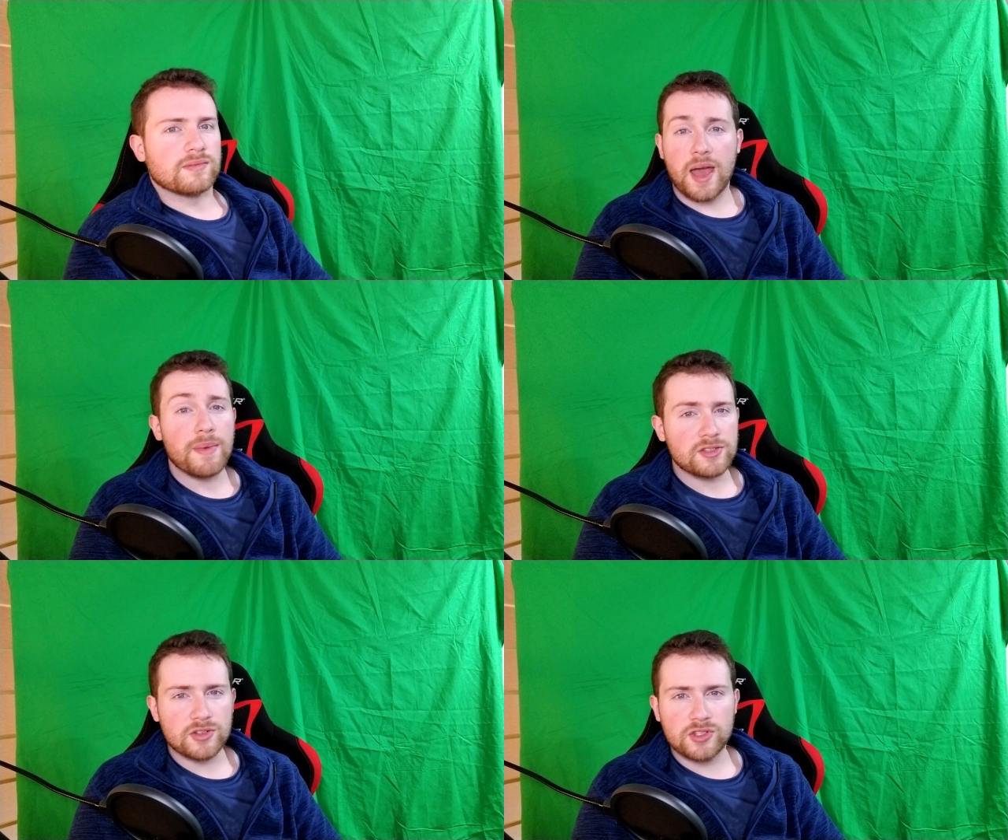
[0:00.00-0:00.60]
And
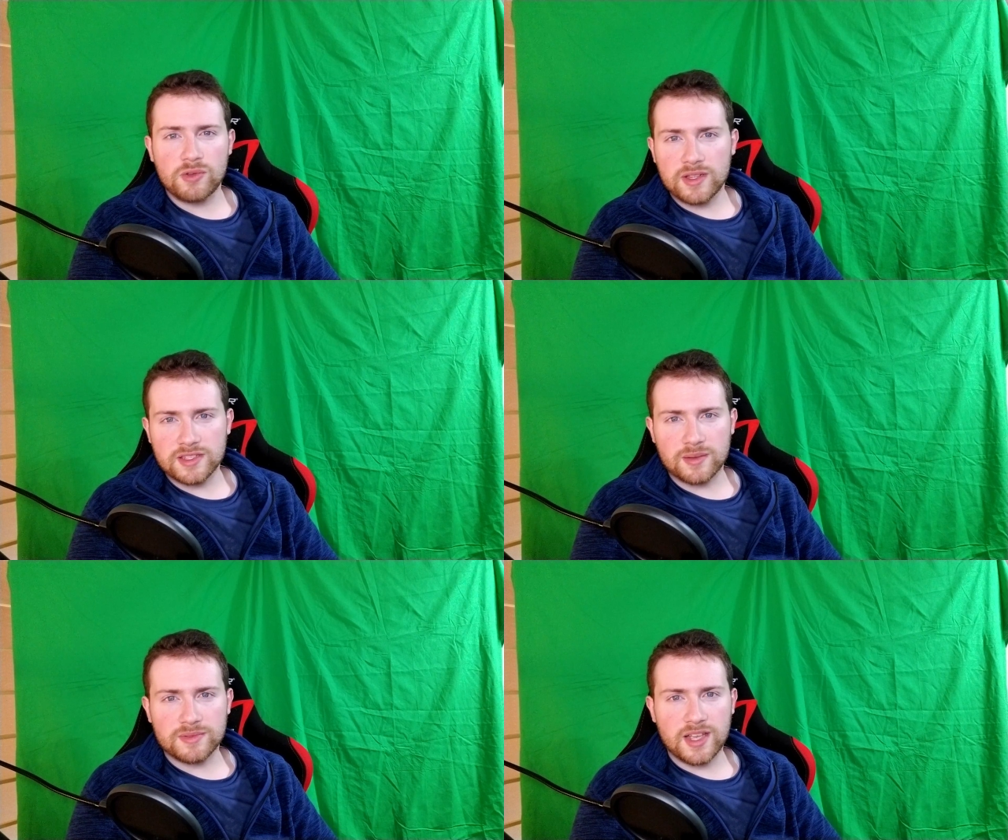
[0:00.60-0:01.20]
make sure to tune in
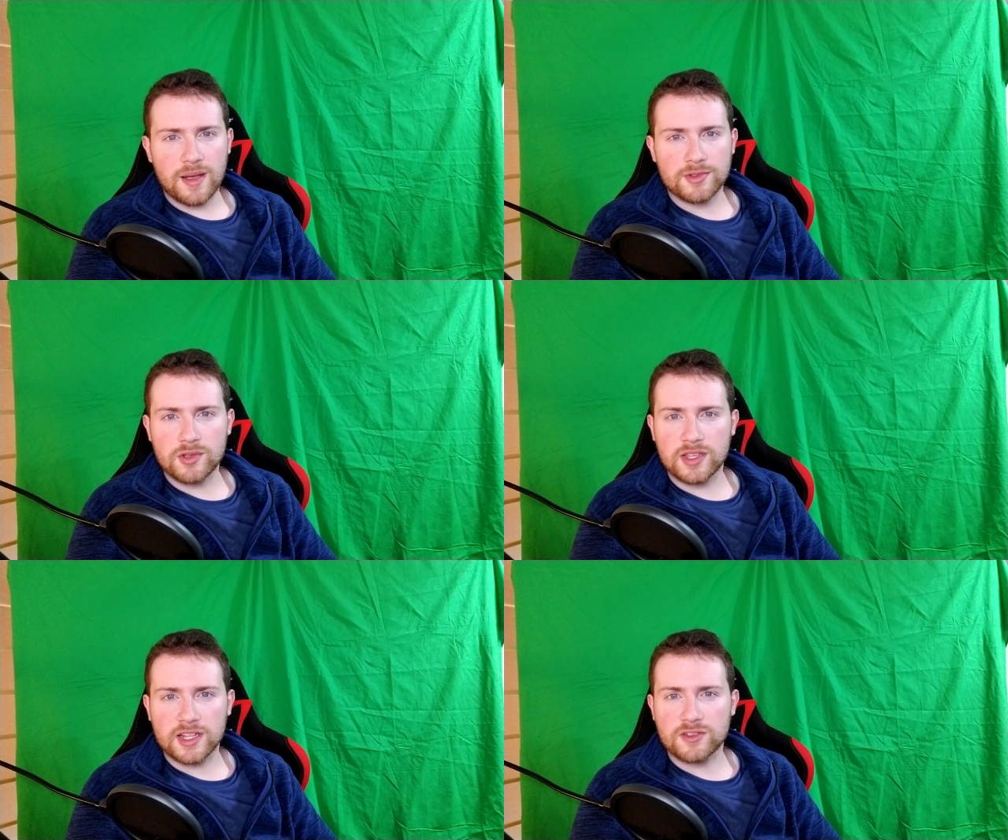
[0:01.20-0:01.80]
sometime so you
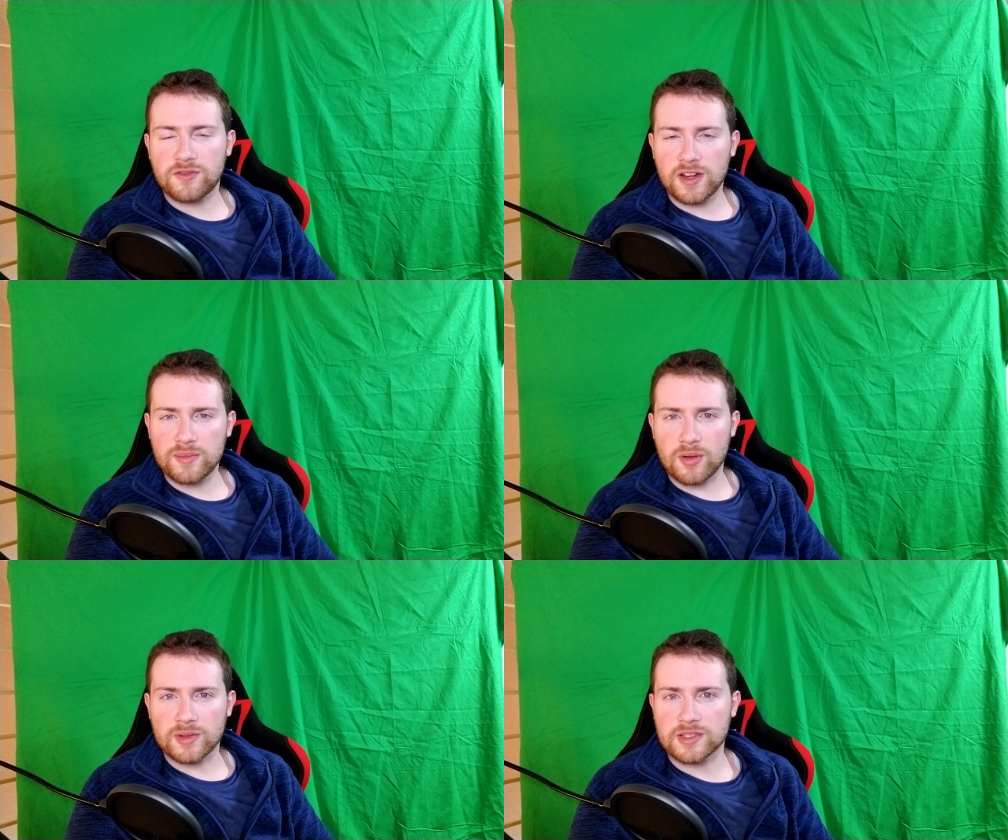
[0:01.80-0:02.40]
can catch funny
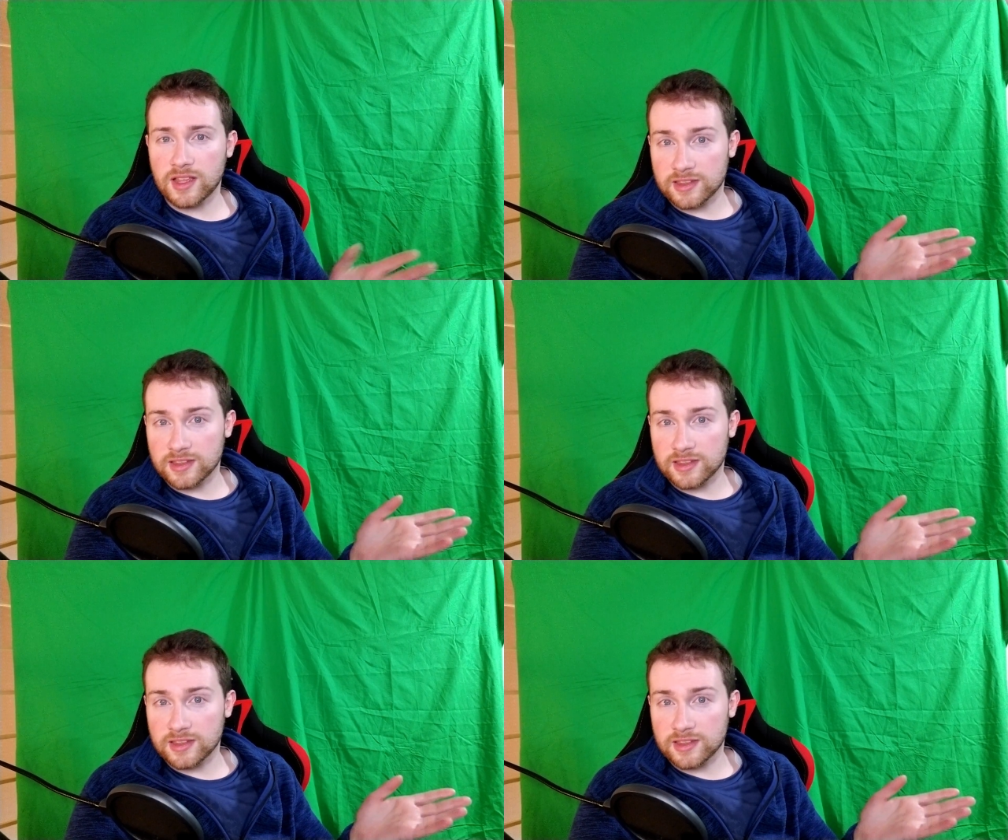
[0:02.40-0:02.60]
moments like